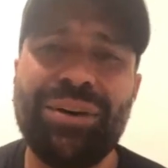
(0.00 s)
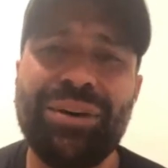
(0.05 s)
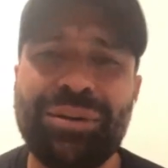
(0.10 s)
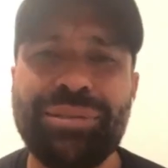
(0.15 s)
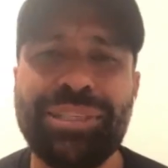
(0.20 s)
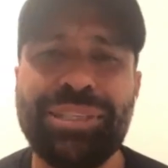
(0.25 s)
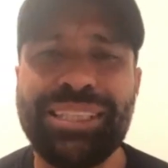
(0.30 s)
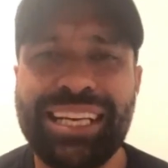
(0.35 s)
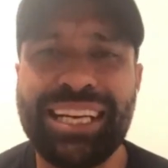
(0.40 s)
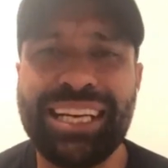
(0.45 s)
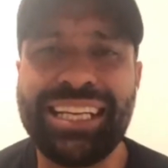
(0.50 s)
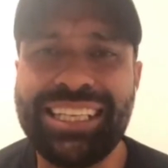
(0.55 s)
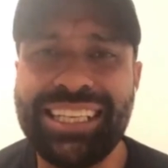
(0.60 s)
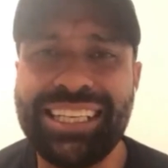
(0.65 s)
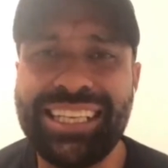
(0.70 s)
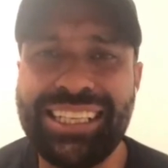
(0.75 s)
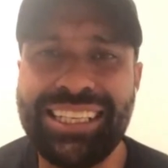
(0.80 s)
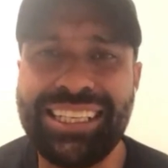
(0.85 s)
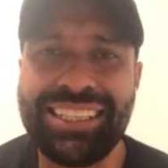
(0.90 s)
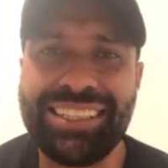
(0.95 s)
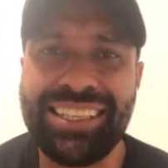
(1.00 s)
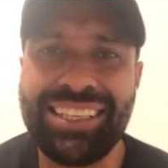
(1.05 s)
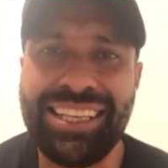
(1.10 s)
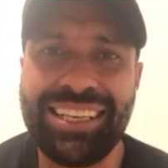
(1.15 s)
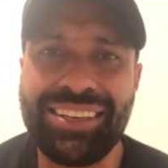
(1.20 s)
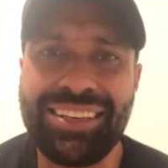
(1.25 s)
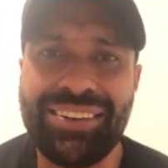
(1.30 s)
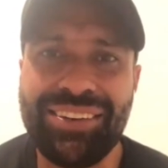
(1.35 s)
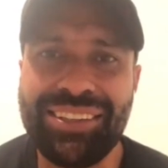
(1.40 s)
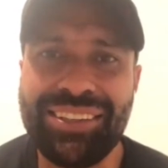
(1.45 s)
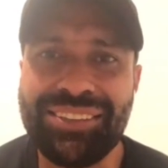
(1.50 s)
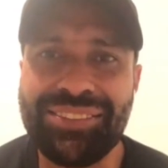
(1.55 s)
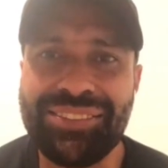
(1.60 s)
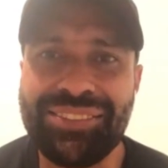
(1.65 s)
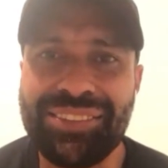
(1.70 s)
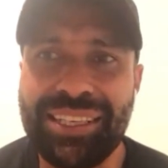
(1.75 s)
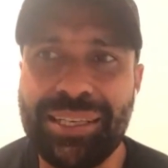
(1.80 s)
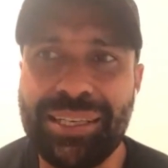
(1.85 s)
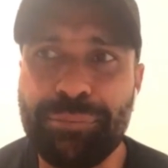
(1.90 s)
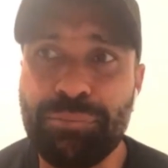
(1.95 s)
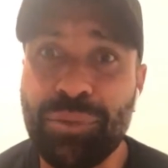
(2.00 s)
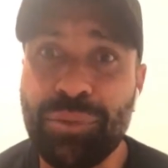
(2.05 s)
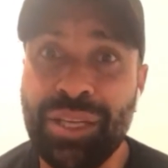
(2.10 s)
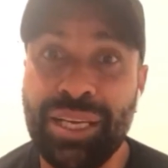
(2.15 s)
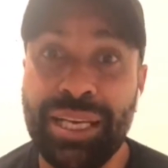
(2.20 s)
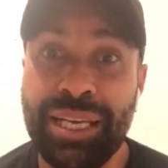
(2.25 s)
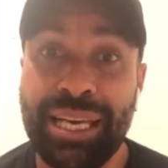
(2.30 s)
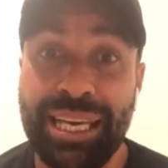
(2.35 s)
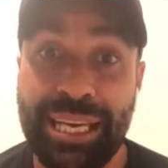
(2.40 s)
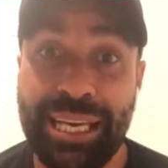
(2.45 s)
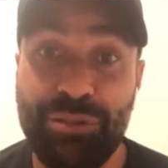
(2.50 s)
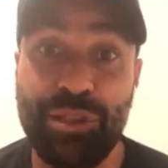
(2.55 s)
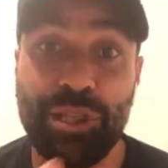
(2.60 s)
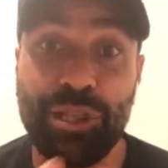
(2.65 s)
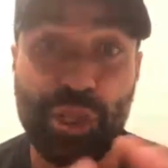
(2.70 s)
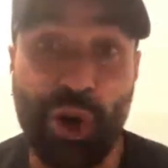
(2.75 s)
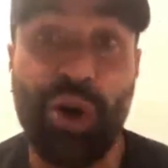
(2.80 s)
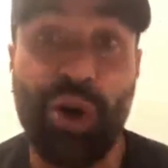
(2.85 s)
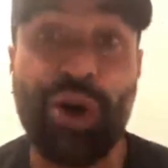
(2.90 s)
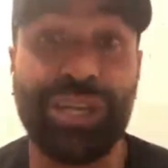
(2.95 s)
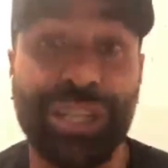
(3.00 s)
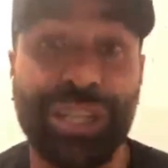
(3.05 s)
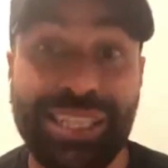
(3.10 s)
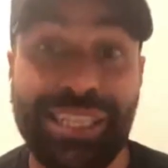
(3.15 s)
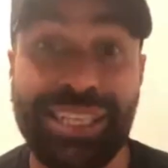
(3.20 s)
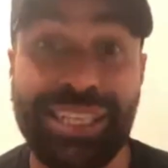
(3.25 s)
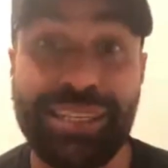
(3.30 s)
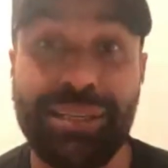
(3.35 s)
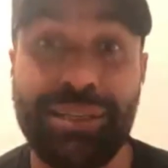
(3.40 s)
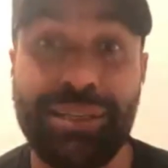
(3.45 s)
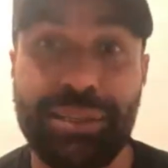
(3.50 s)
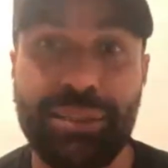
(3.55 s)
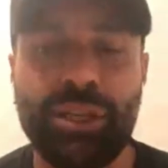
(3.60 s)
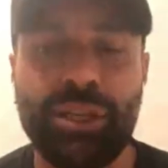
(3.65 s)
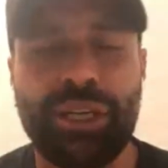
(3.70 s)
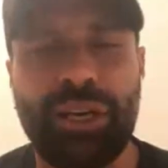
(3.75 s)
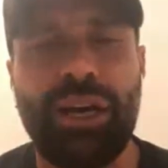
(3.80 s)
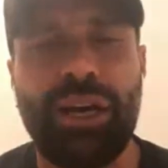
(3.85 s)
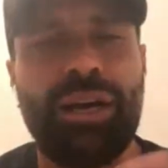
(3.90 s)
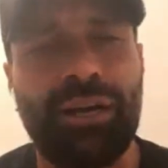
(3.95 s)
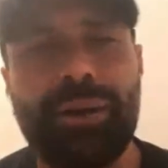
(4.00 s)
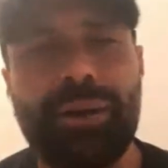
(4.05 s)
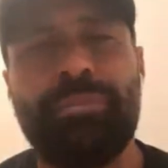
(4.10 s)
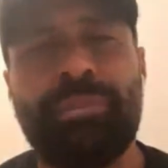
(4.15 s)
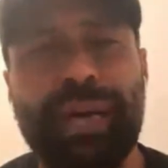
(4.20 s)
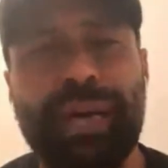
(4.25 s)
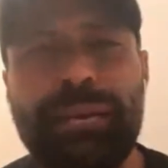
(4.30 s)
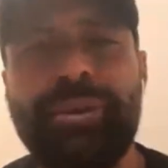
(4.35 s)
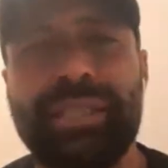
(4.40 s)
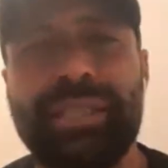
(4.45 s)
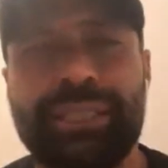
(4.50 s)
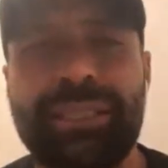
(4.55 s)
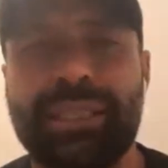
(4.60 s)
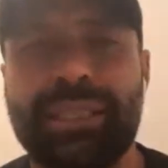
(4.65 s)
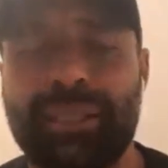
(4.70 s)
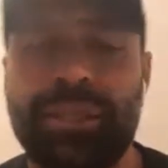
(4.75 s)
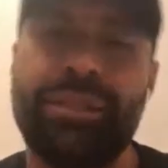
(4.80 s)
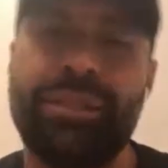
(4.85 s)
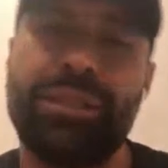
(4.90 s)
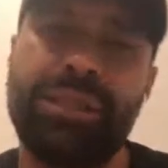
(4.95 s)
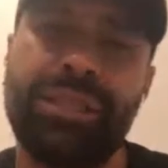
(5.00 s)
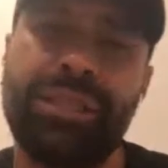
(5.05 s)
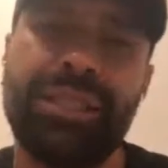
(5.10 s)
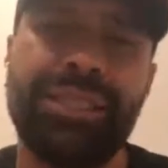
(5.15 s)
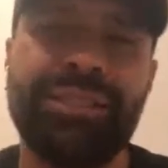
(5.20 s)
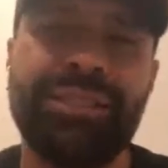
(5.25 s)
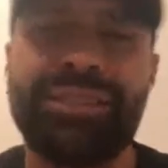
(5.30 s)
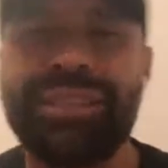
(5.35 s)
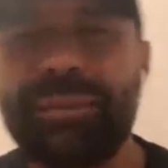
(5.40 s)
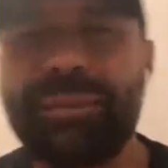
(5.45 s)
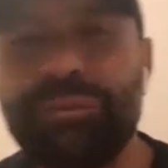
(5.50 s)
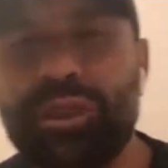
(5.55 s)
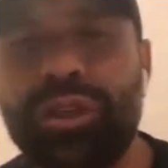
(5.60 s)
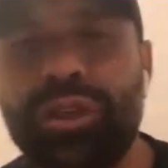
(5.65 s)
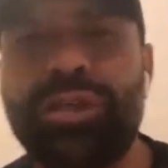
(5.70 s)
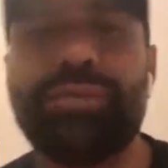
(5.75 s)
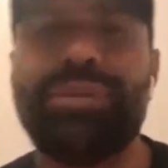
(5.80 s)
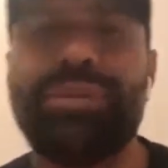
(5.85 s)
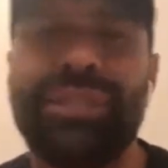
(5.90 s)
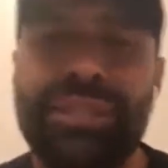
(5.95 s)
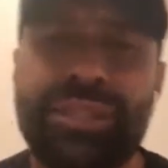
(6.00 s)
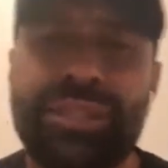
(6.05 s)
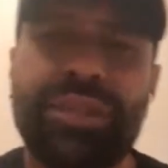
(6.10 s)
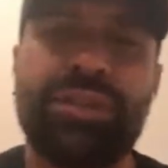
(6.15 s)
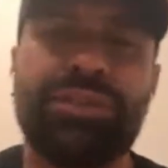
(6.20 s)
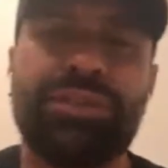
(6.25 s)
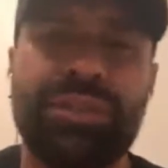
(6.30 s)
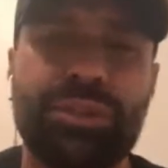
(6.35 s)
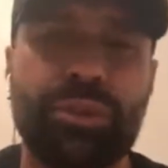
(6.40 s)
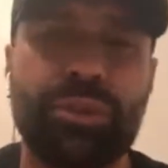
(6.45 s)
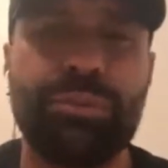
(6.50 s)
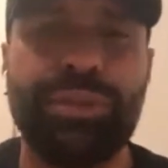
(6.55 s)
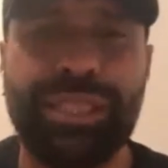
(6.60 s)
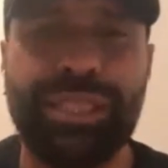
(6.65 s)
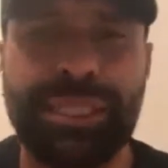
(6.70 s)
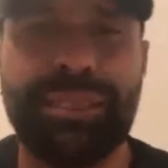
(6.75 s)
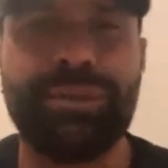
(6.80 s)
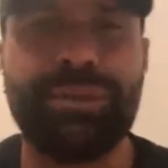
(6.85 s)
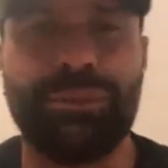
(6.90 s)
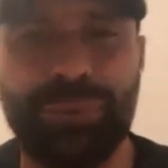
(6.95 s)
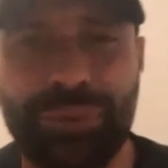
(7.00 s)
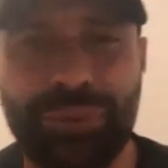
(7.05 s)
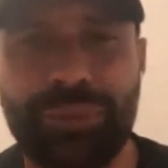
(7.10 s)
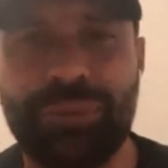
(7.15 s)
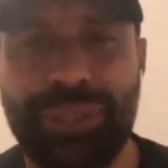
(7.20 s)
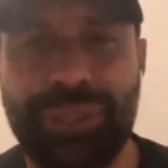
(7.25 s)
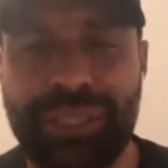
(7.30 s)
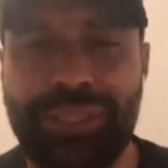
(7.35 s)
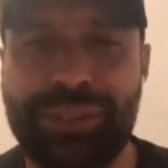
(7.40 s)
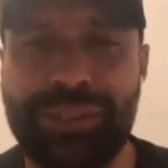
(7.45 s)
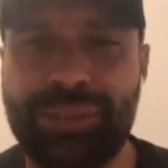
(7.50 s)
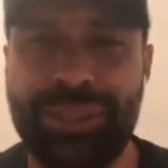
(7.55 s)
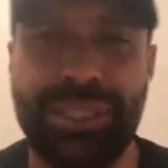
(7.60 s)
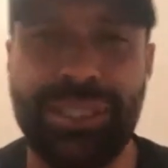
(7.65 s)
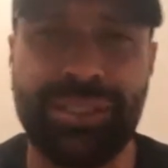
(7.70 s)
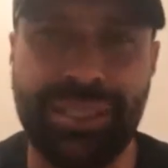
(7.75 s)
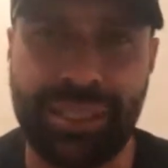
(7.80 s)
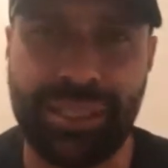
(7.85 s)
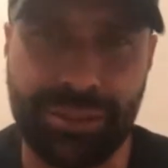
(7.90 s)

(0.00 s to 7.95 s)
know him, and you kind of, if you're not, like, maybe it's like sometimes he shows a little bit when you're